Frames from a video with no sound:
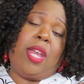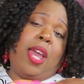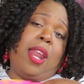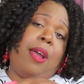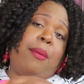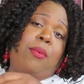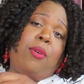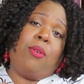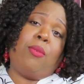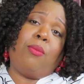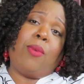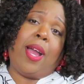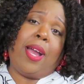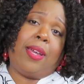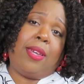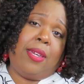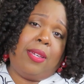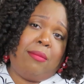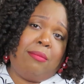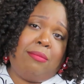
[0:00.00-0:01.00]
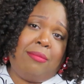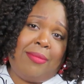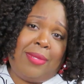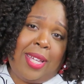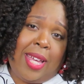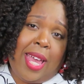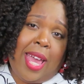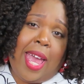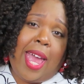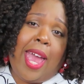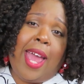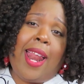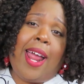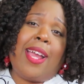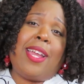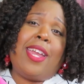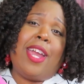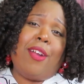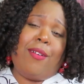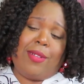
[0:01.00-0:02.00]
and I'm going to rock it. And
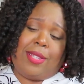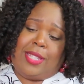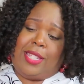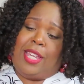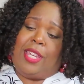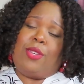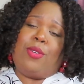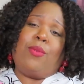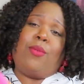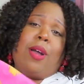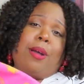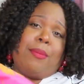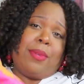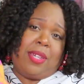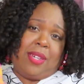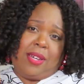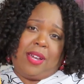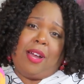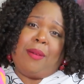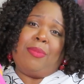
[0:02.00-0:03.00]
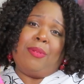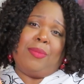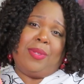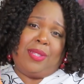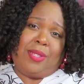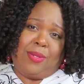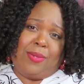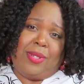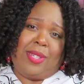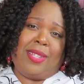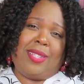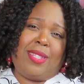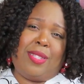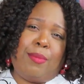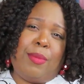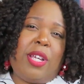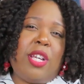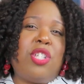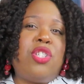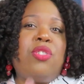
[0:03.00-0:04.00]
I guarantee you, I'm going to get compliments on this
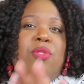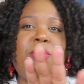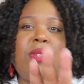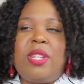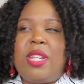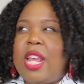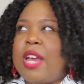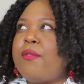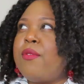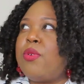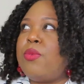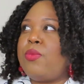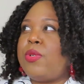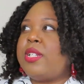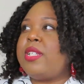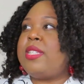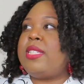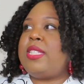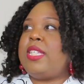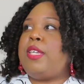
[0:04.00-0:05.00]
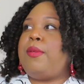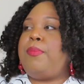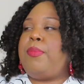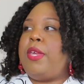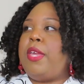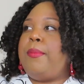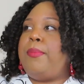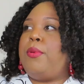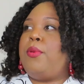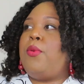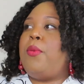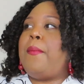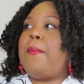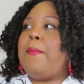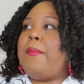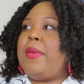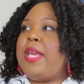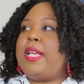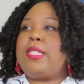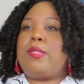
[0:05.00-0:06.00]
because you never really see people
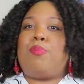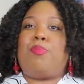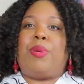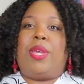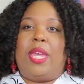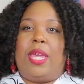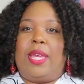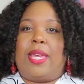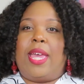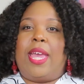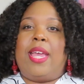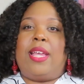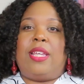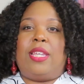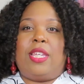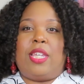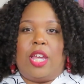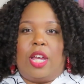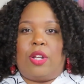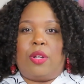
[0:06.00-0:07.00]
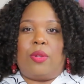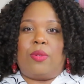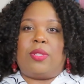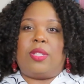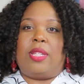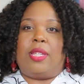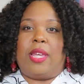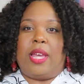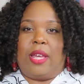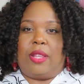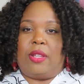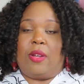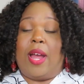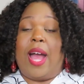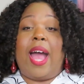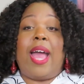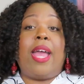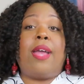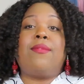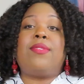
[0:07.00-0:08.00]
mix pink and yellow together.
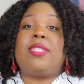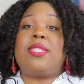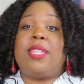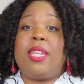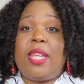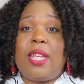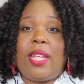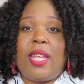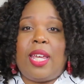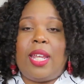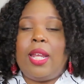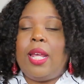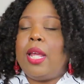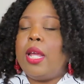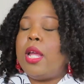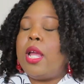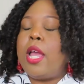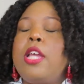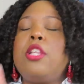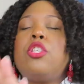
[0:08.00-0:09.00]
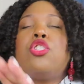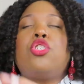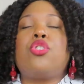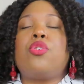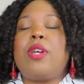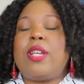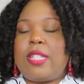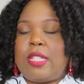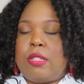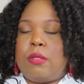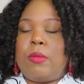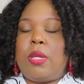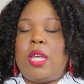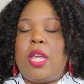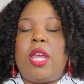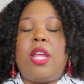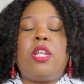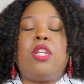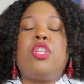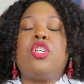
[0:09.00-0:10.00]
I have seen it, and trust me,
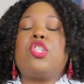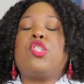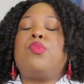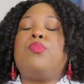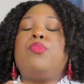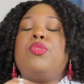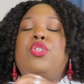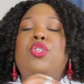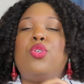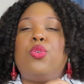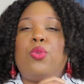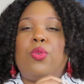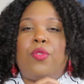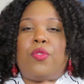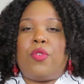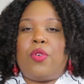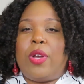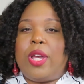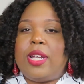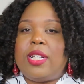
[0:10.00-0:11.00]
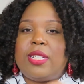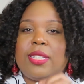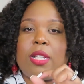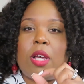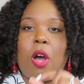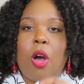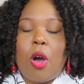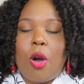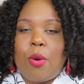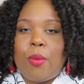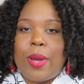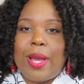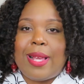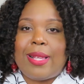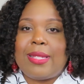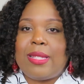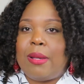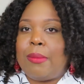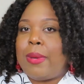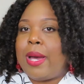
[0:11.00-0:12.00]
it looks beautiful. And it's
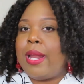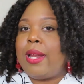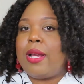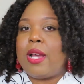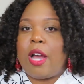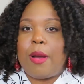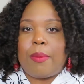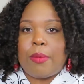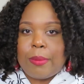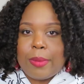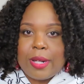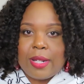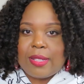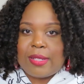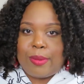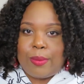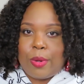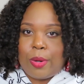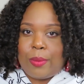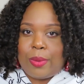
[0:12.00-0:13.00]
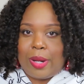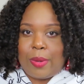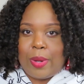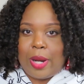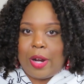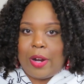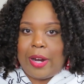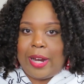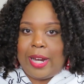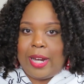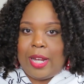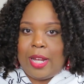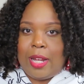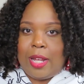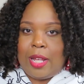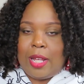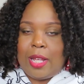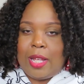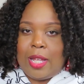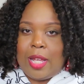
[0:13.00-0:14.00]
always somebody complimenting someone when they wear it,
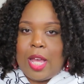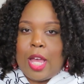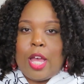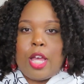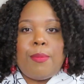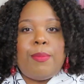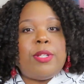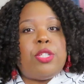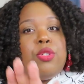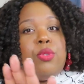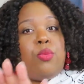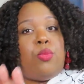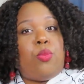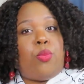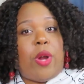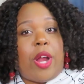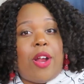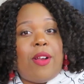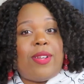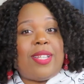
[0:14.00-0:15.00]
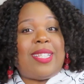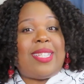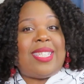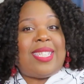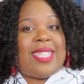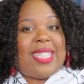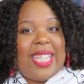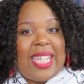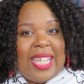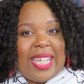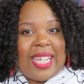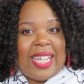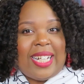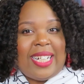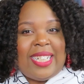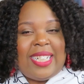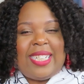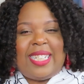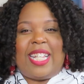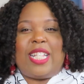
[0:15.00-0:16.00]
but you rarely see
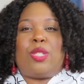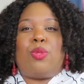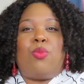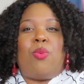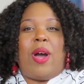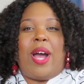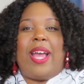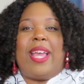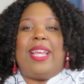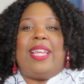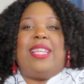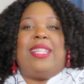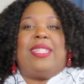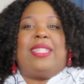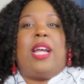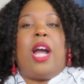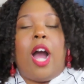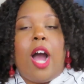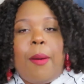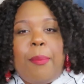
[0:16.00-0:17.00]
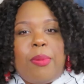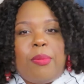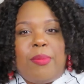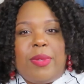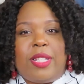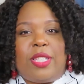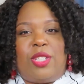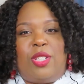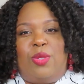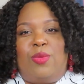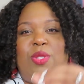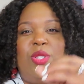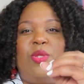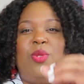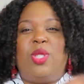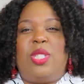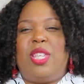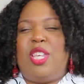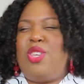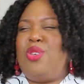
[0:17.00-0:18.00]
it. That's why it gets compliments because when
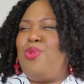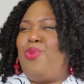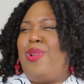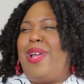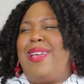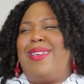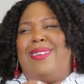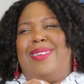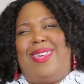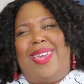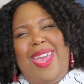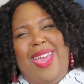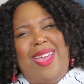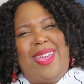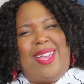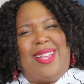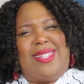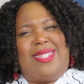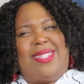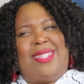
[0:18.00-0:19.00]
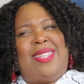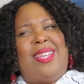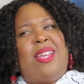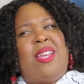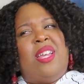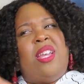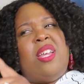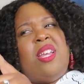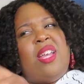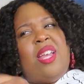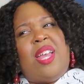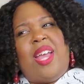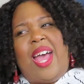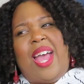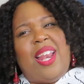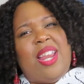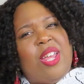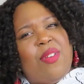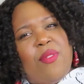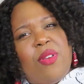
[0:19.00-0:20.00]
you see, you're like, yes,
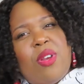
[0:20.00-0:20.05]
I didn't